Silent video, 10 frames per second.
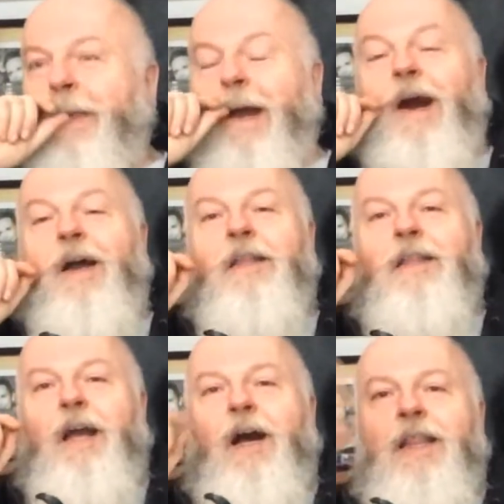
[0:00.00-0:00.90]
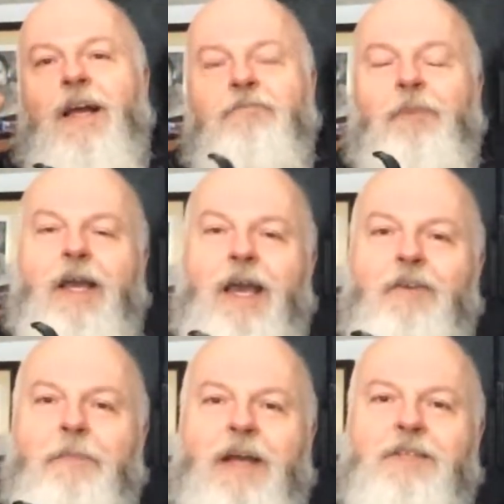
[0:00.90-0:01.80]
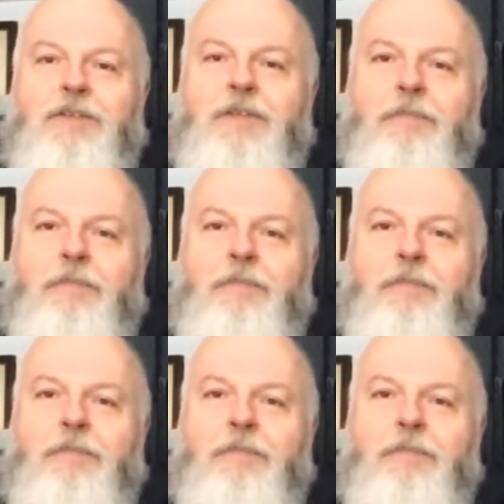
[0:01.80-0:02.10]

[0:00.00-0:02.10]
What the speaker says: Yeah, I love my aromatic